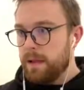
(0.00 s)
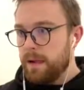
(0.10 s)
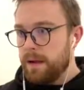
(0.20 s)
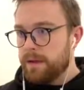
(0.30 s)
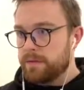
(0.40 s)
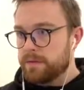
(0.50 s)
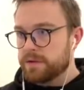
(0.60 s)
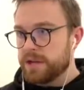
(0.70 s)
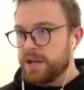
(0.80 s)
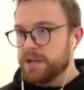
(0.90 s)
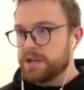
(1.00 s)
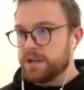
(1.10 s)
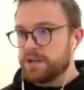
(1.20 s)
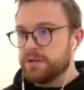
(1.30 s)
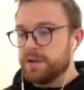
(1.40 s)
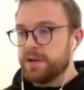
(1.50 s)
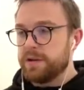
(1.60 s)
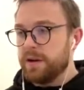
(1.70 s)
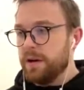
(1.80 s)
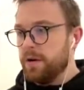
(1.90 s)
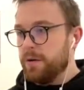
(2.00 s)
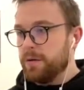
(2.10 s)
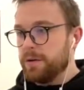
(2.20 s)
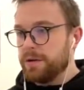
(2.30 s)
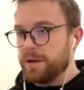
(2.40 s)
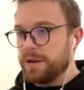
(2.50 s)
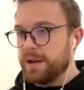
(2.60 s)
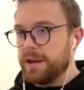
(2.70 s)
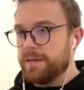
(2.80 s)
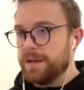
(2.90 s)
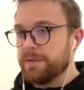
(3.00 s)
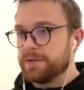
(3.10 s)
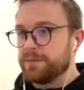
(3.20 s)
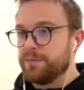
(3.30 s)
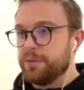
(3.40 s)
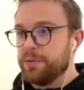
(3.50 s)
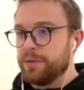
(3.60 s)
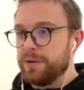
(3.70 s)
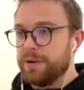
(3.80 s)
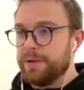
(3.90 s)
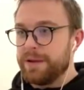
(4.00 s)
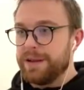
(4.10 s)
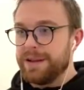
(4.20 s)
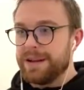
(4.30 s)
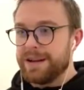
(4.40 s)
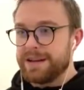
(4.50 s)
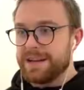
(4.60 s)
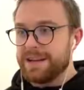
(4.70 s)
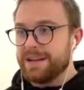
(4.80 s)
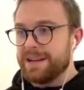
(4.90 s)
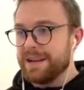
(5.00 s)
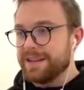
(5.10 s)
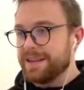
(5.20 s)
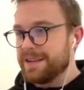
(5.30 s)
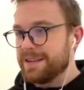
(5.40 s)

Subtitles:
And of course a headshot to their... Oh, look at that. That was brutal. I really got their